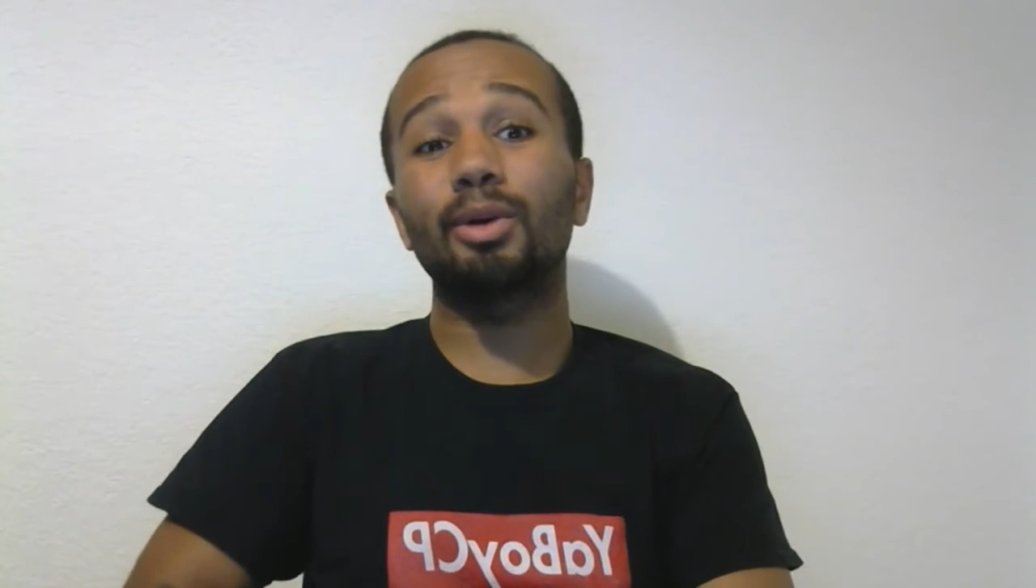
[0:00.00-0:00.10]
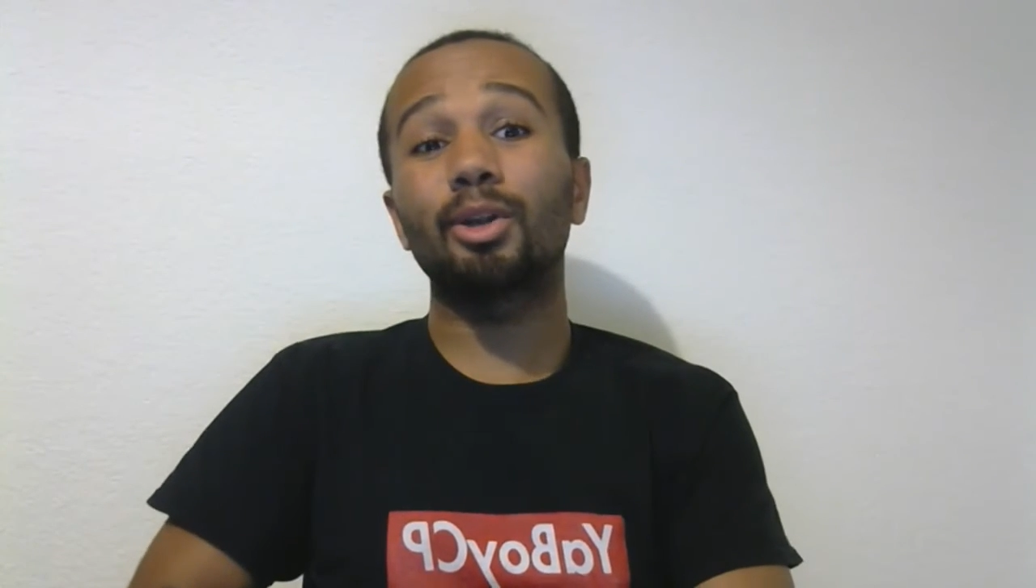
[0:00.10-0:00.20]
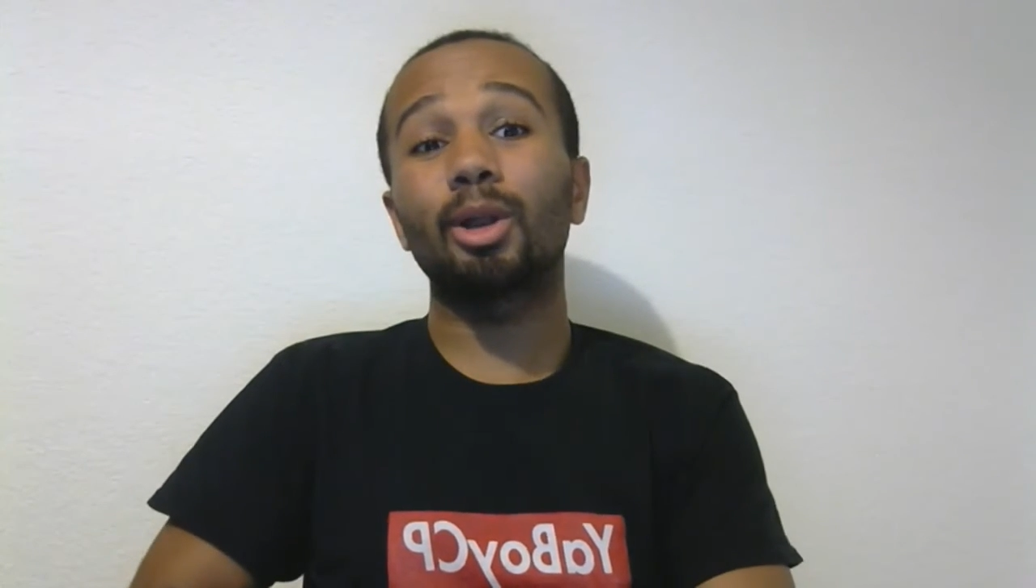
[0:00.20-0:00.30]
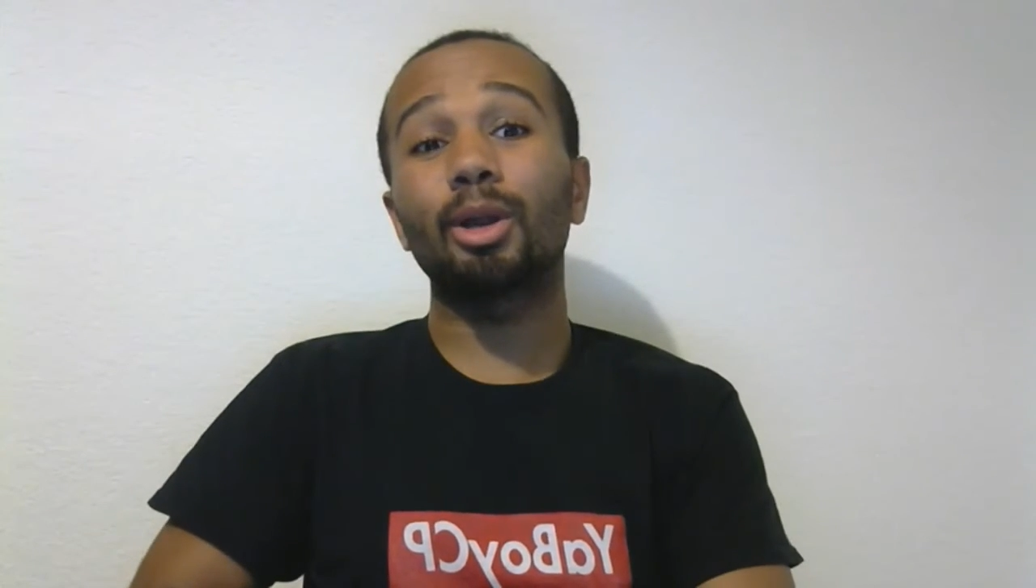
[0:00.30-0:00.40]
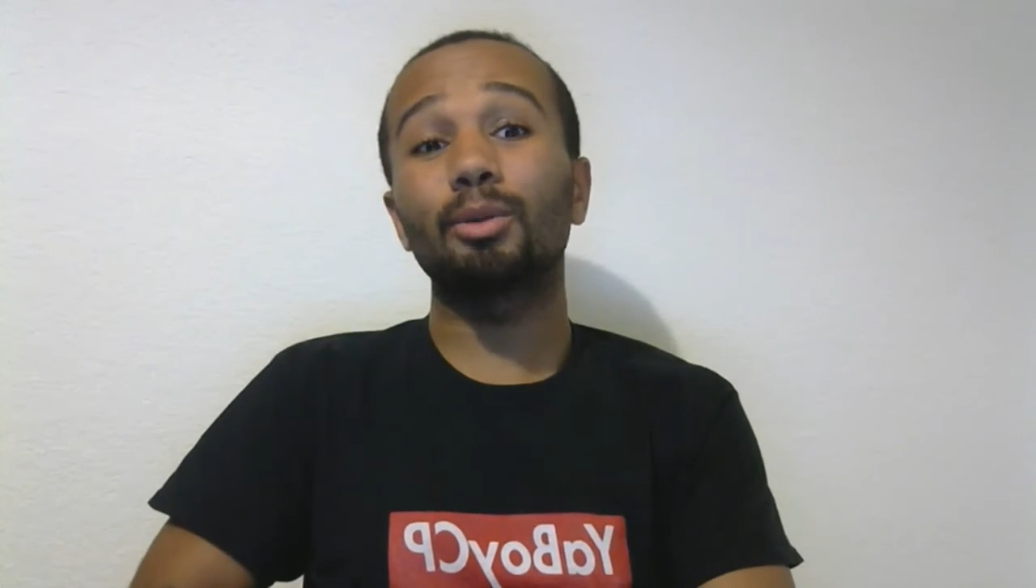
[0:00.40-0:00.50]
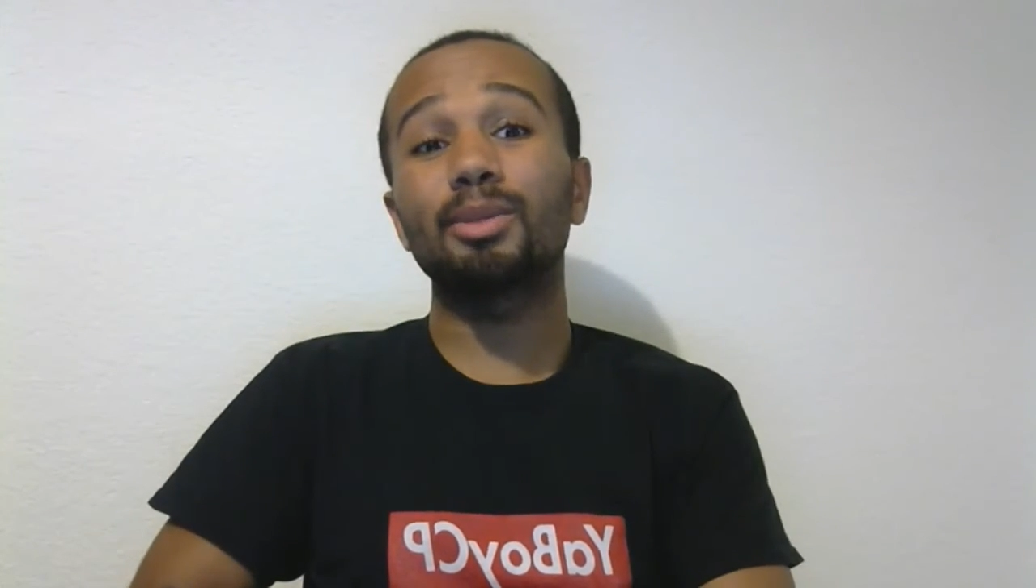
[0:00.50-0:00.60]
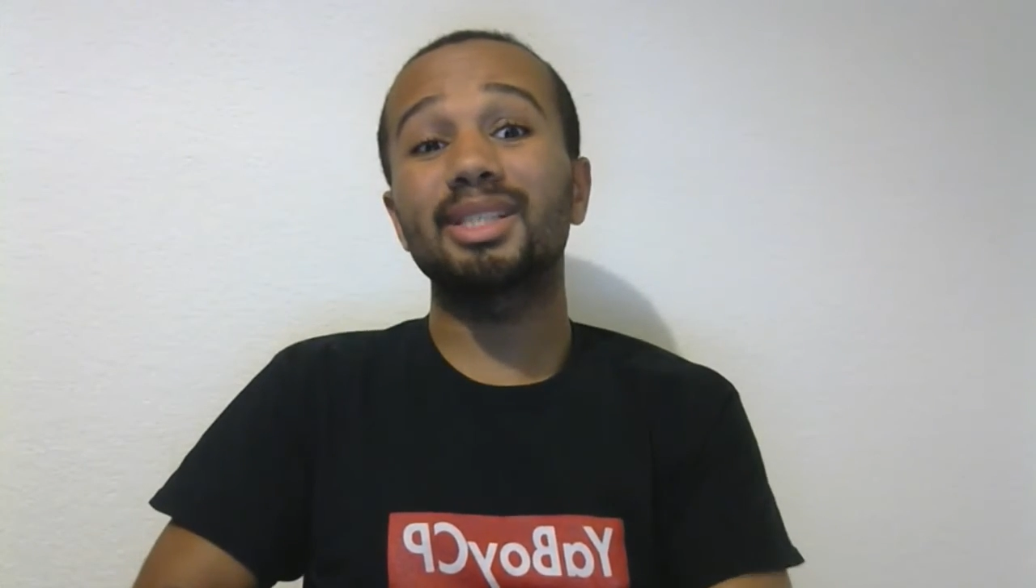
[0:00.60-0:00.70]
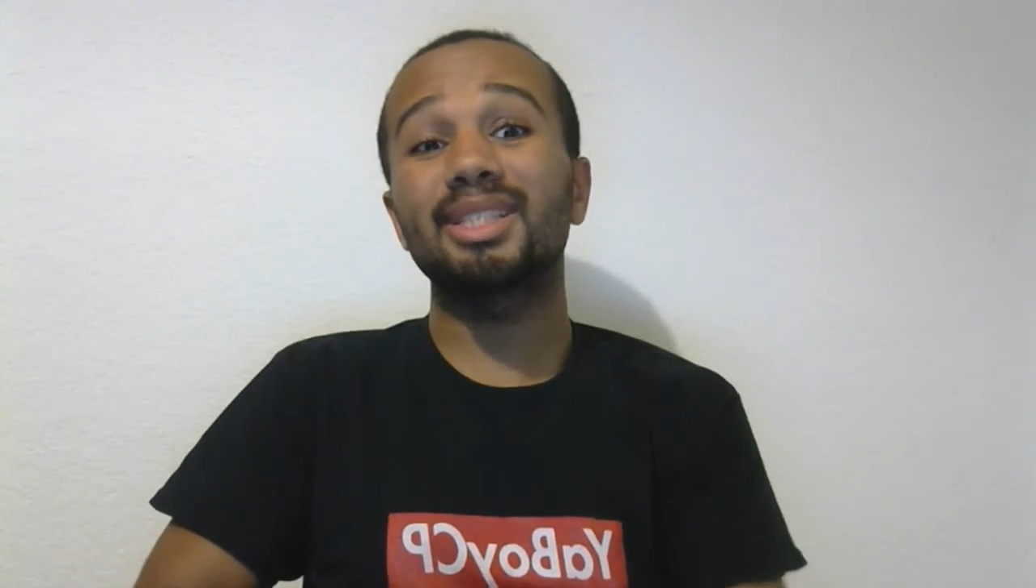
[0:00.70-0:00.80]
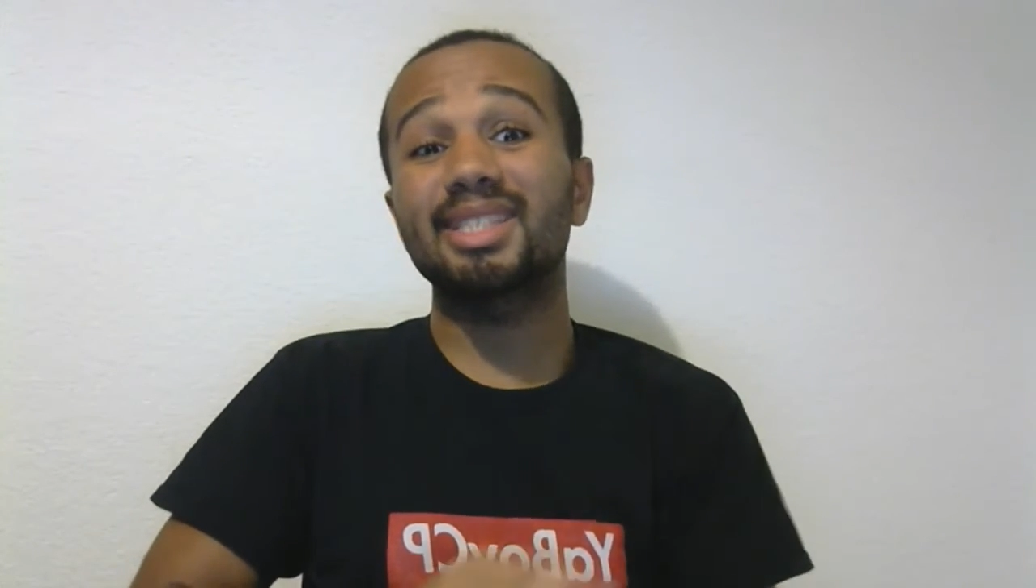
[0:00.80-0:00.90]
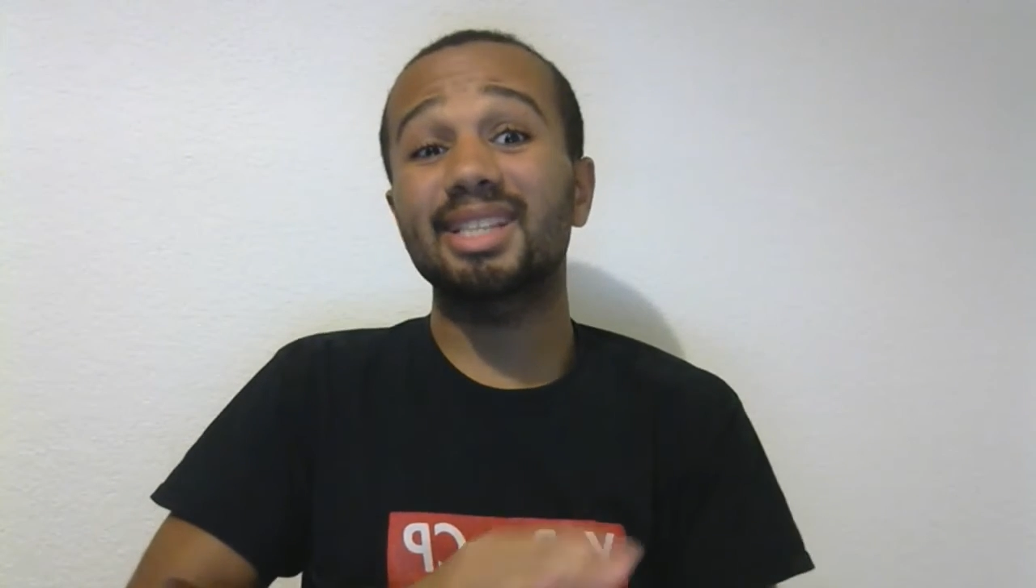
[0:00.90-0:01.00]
And all I heard was like this